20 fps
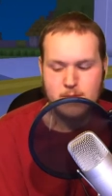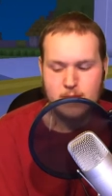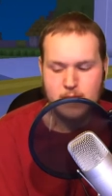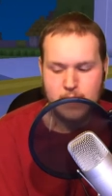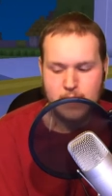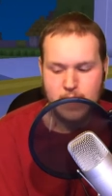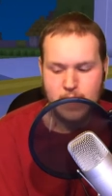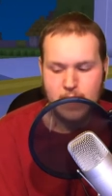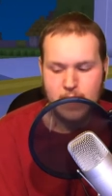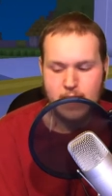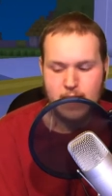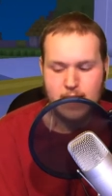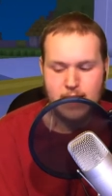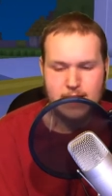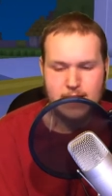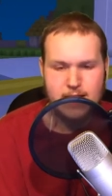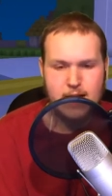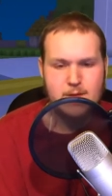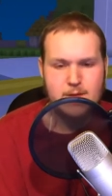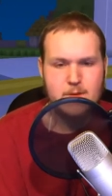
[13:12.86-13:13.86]
Yeah,
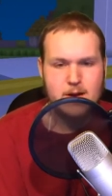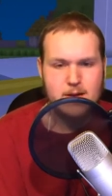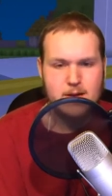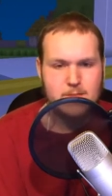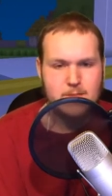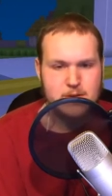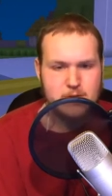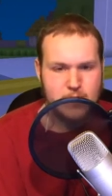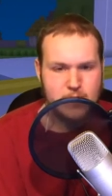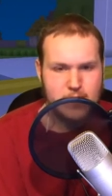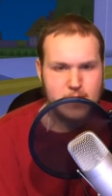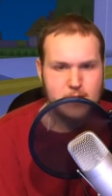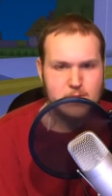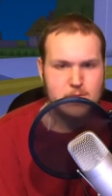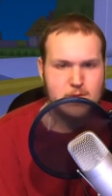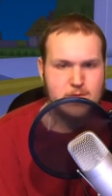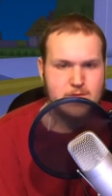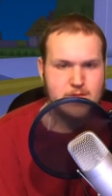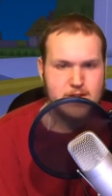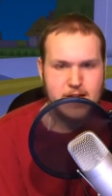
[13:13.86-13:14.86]
I, I recommend trying out
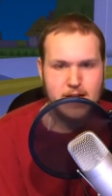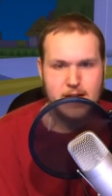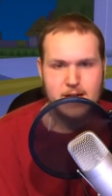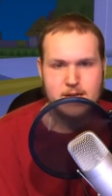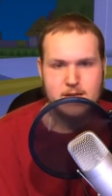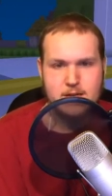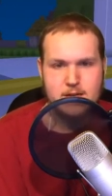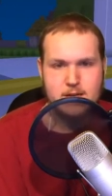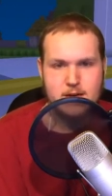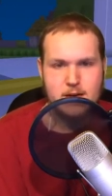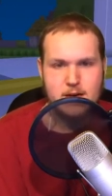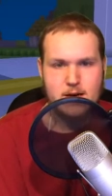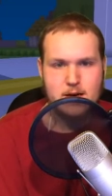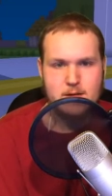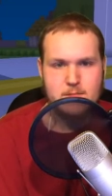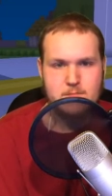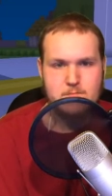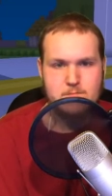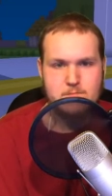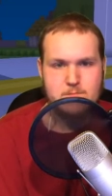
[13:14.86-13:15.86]
Rift again,
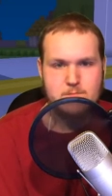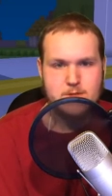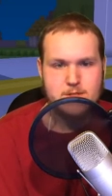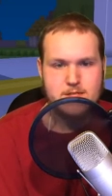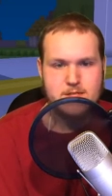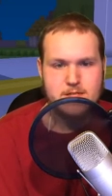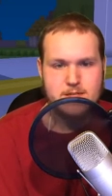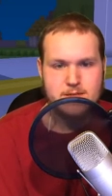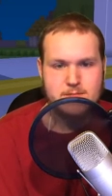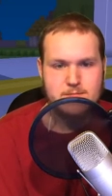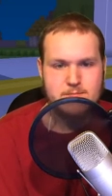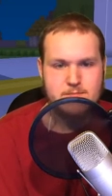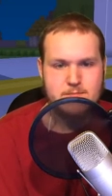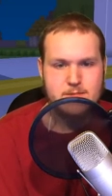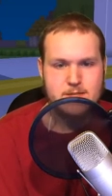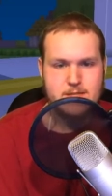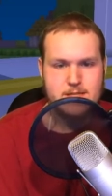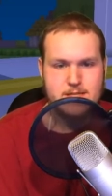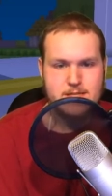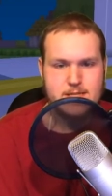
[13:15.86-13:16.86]
um, just to
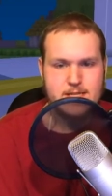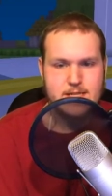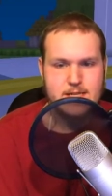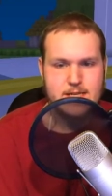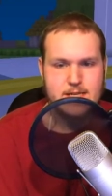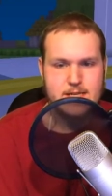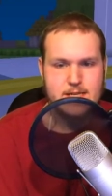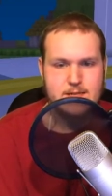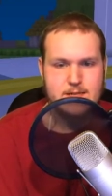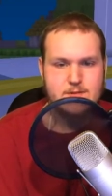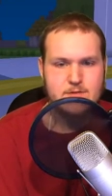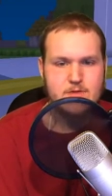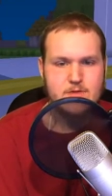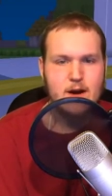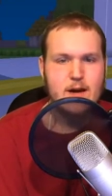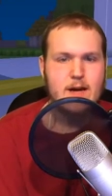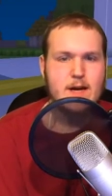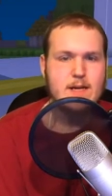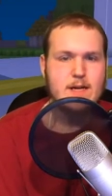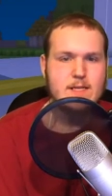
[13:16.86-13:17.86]
to see
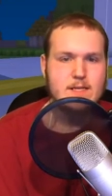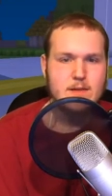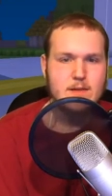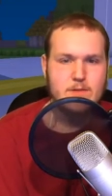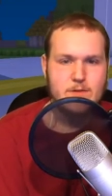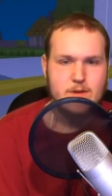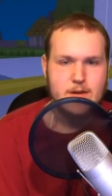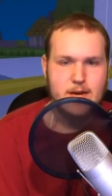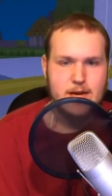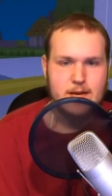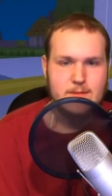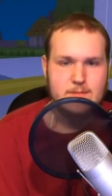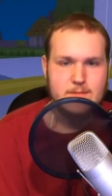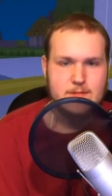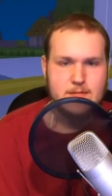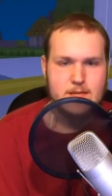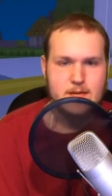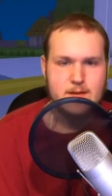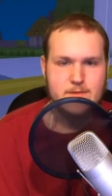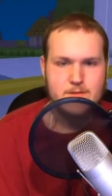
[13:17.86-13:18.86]
Trion's other
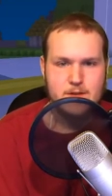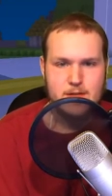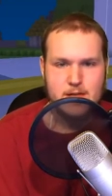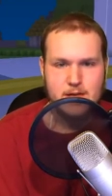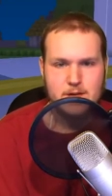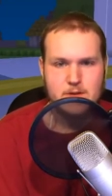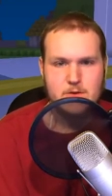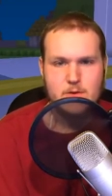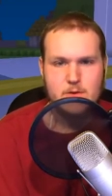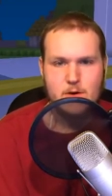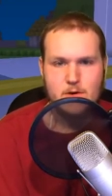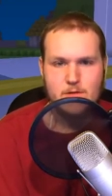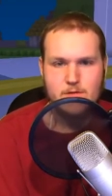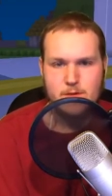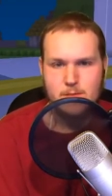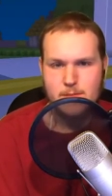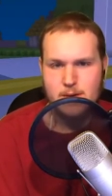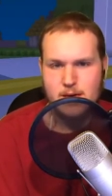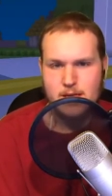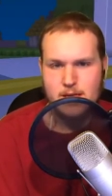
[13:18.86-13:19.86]
games. Uh, if you like Trove,
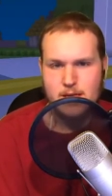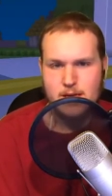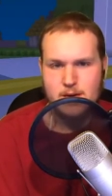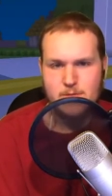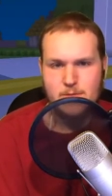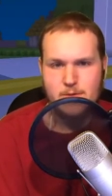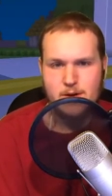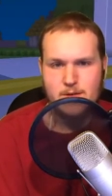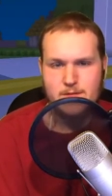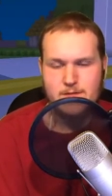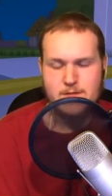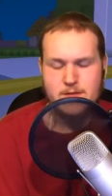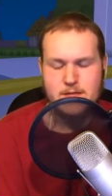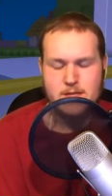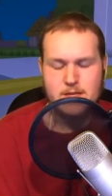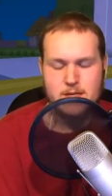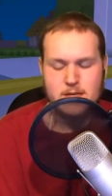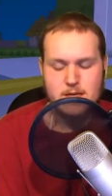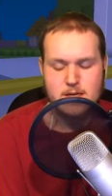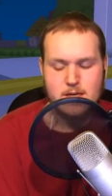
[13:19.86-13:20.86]
you might like Rift.
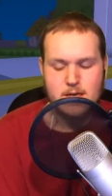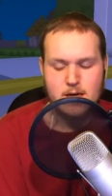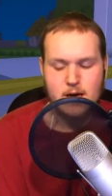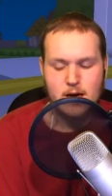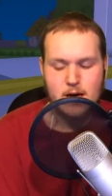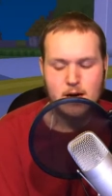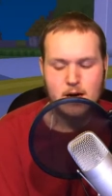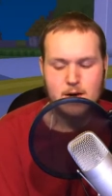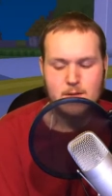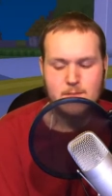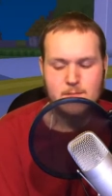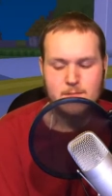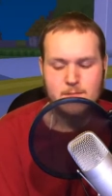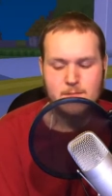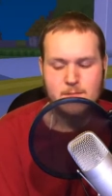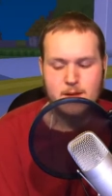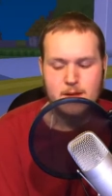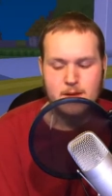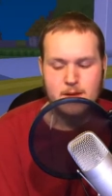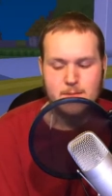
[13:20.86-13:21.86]
Um,
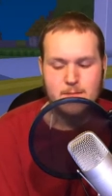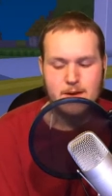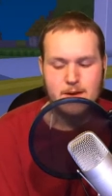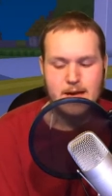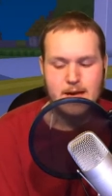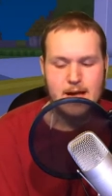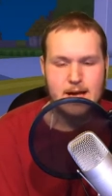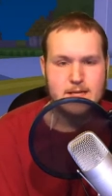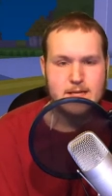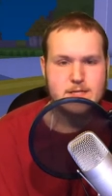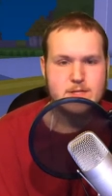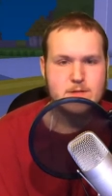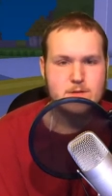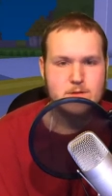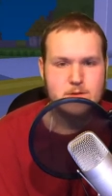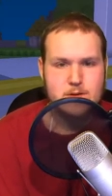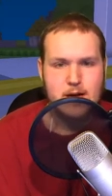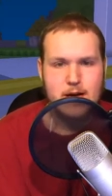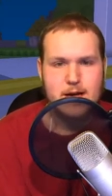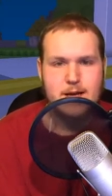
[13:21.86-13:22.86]
but yeah,
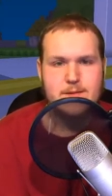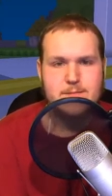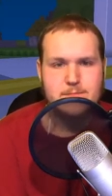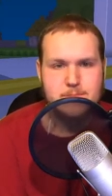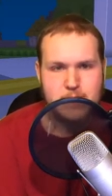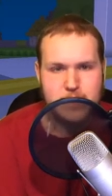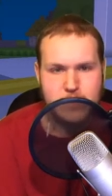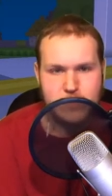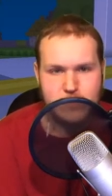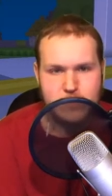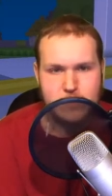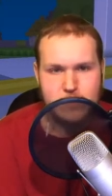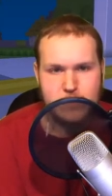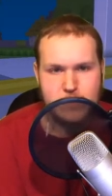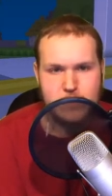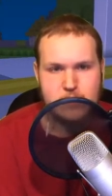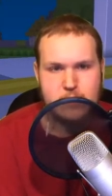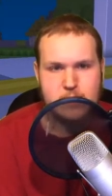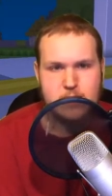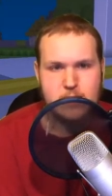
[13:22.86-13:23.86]
so I, you
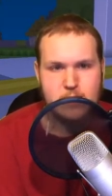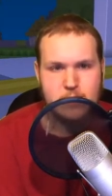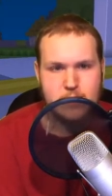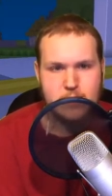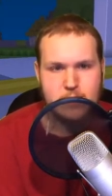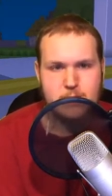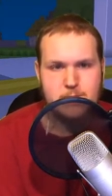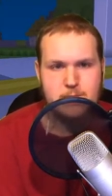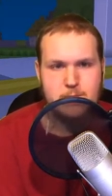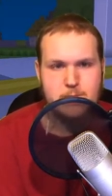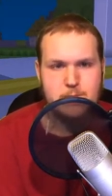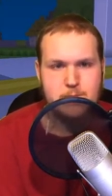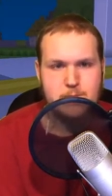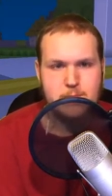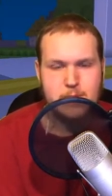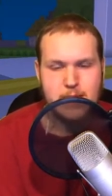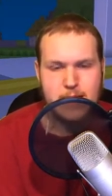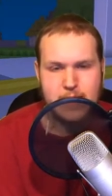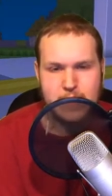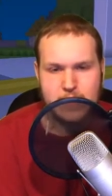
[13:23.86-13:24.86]
you started
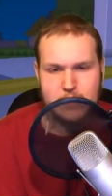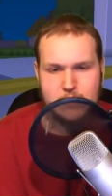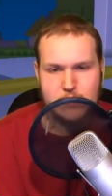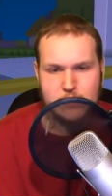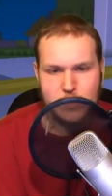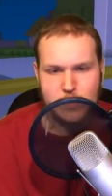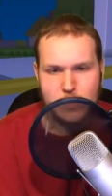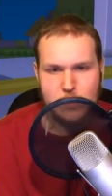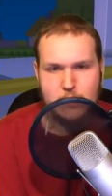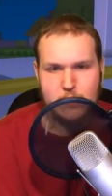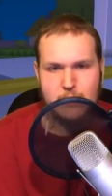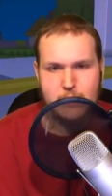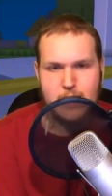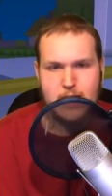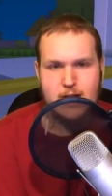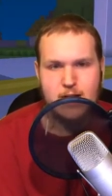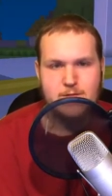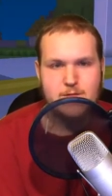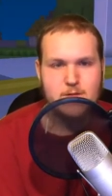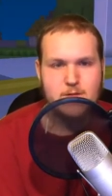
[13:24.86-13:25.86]
playing Trove
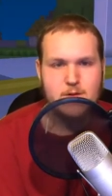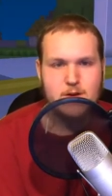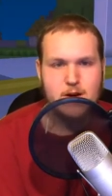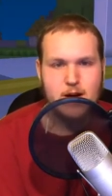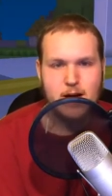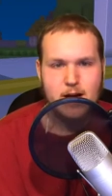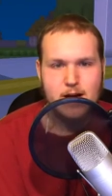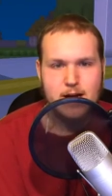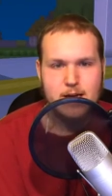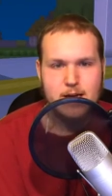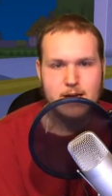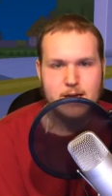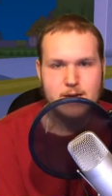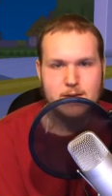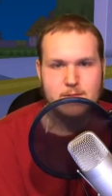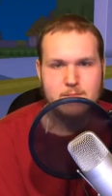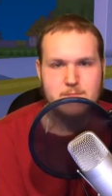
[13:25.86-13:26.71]
after I